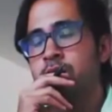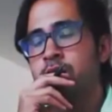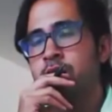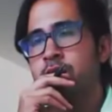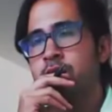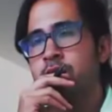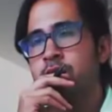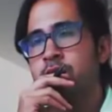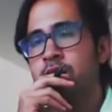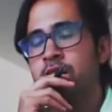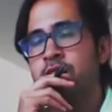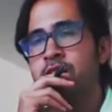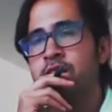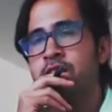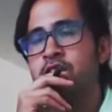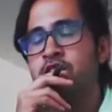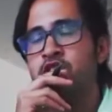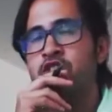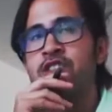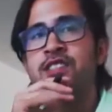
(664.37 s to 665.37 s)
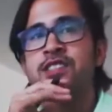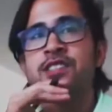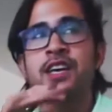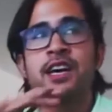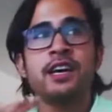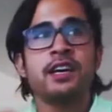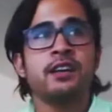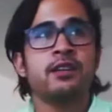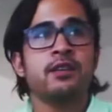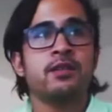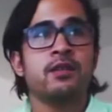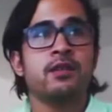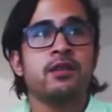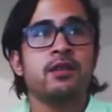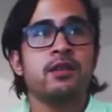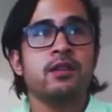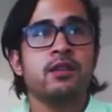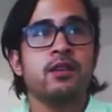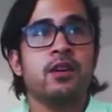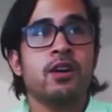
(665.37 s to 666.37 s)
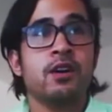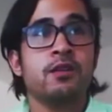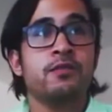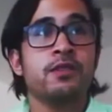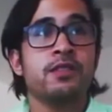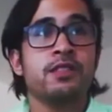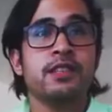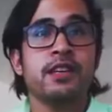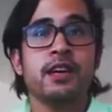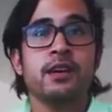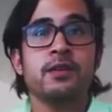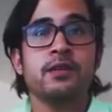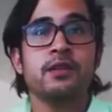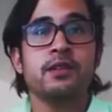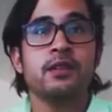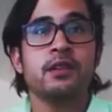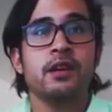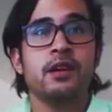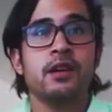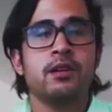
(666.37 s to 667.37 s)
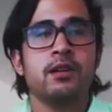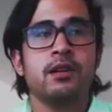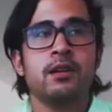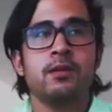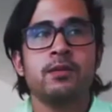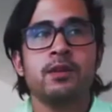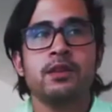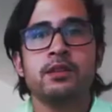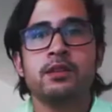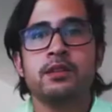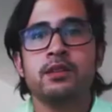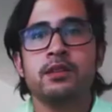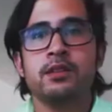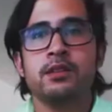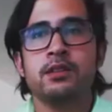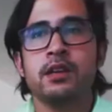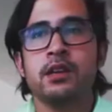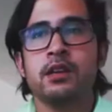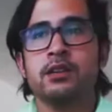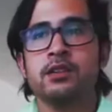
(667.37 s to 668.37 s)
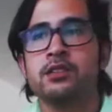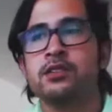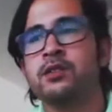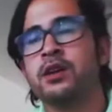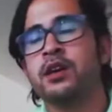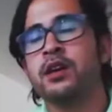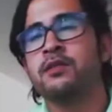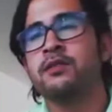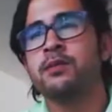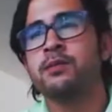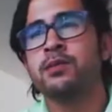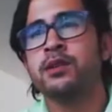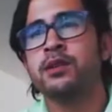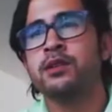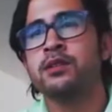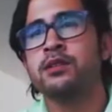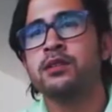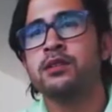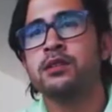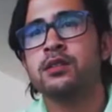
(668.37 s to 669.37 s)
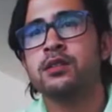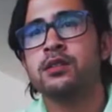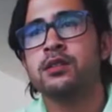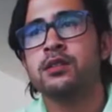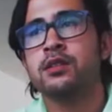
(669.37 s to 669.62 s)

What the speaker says: Yeah, and your design office now, how many designers do you have in place?